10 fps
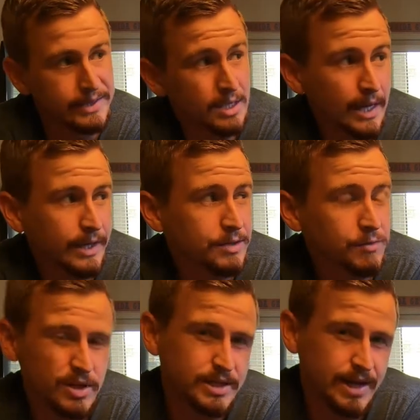The light is
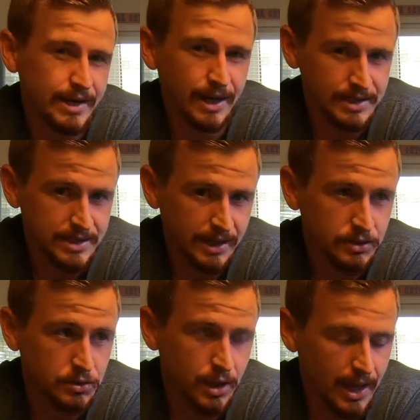for the day-night
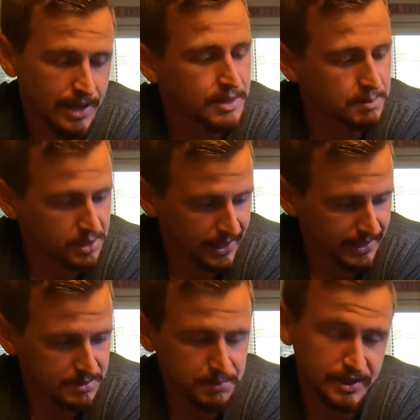cycle and the
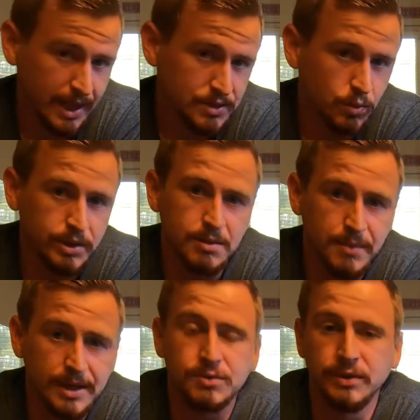plants, but that's one of the
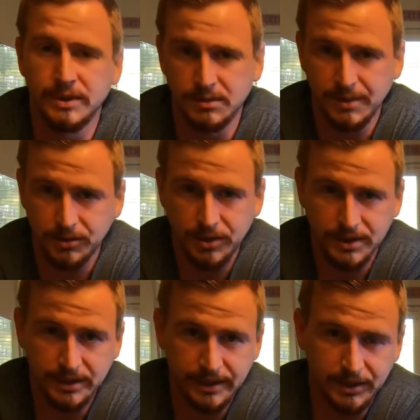best reasons about
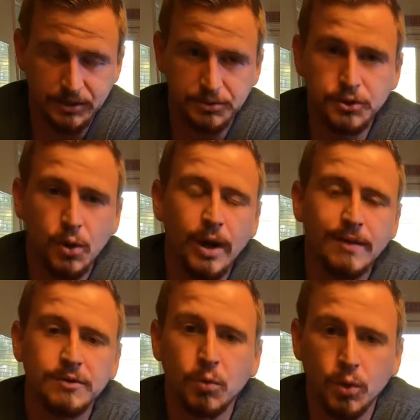crested geckos. You don't
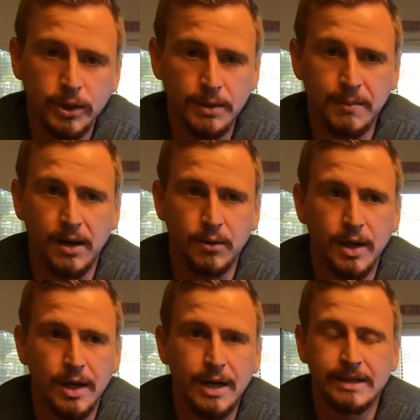have to worry about
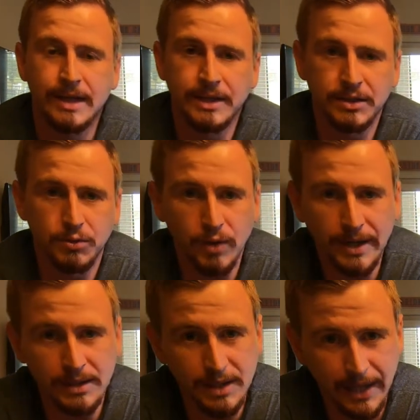getting the
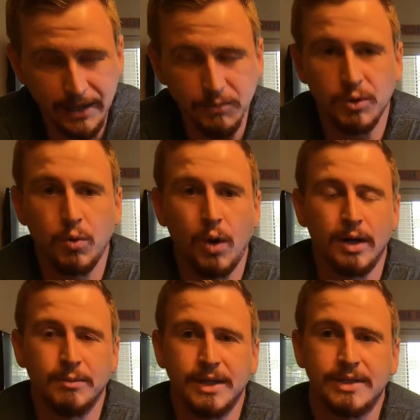right lighting
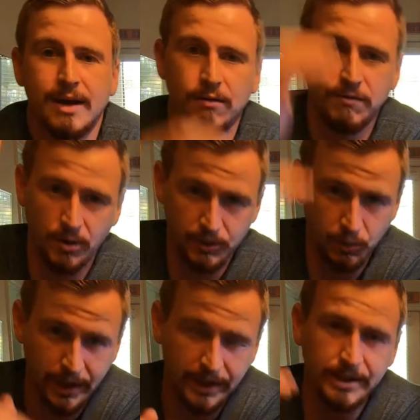requirements, how far
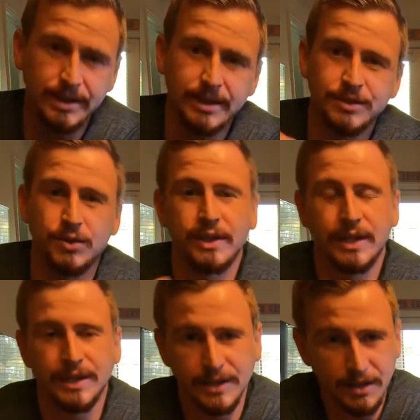away it is, are they
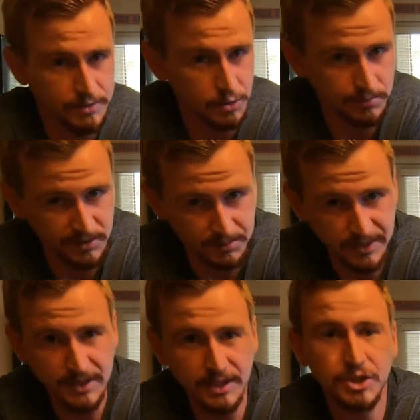getting enough
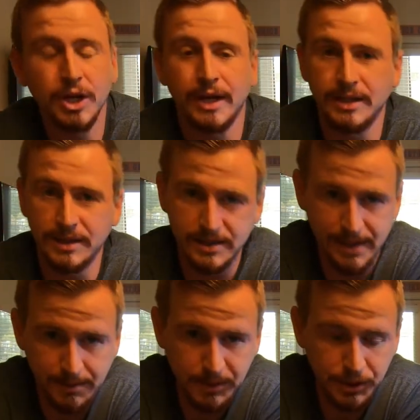UVB, checking the
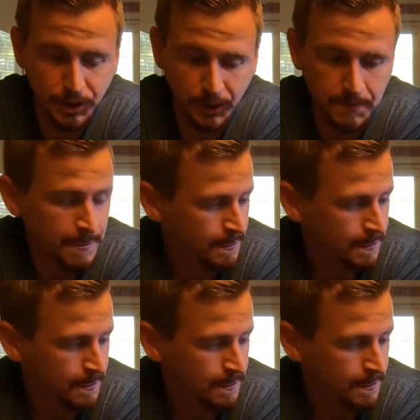temperature.